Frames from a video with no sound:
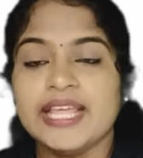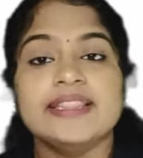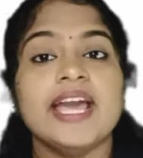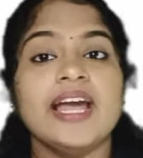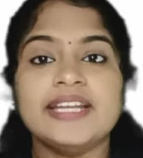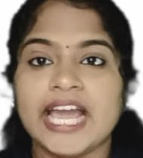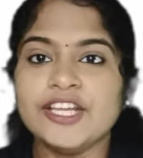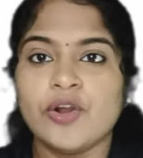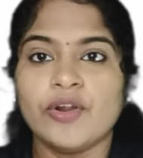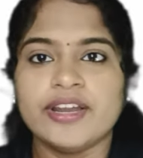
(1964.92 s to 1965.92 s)
They are
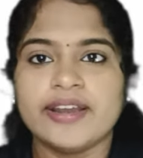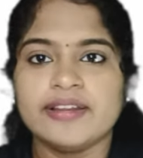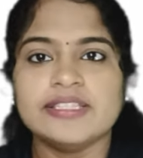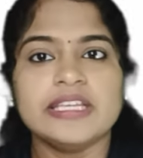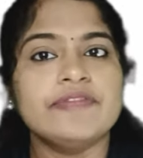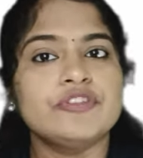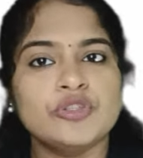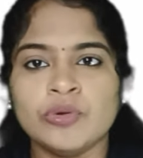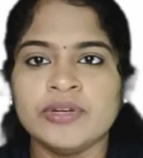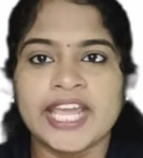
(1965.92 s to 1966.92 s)
dicotyledonous if
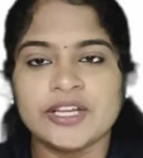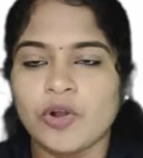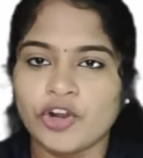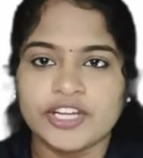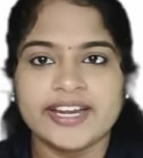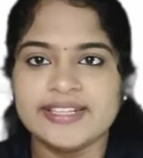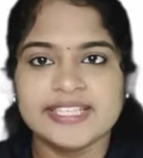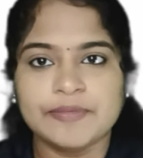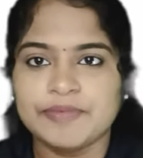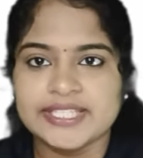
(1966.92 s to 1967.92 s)
2 dicotyledons
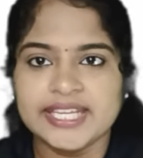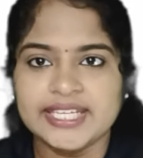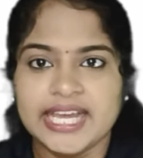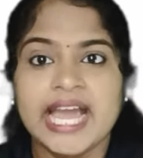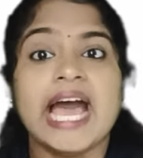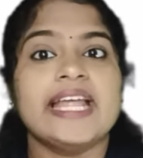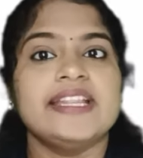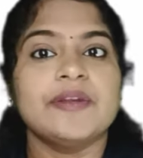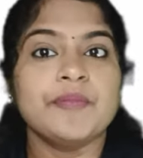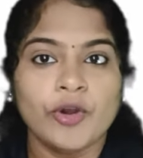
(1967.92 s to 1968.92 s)
are present, and
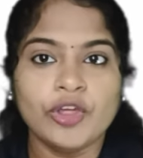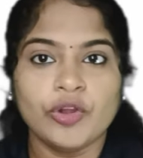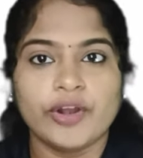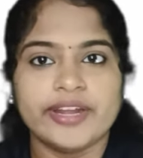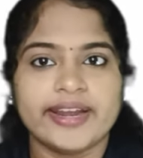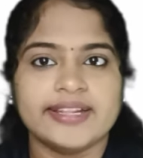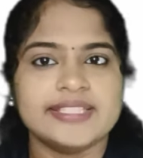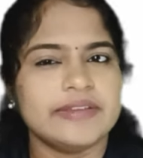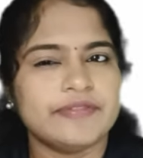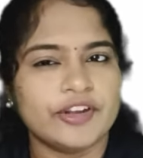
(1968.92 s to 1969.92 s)
they are monocotyledons
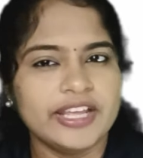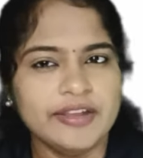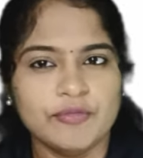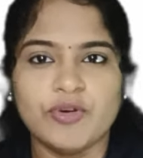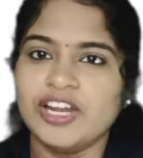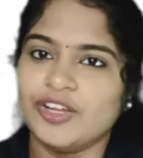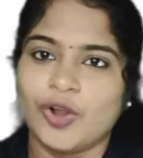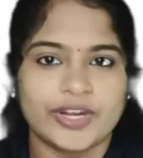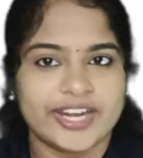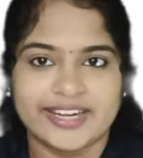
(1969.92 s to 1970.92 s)
if only 1
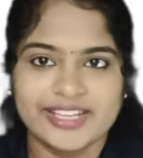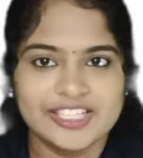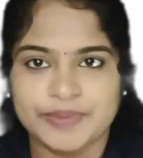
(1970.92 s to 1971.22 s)
cotyledon is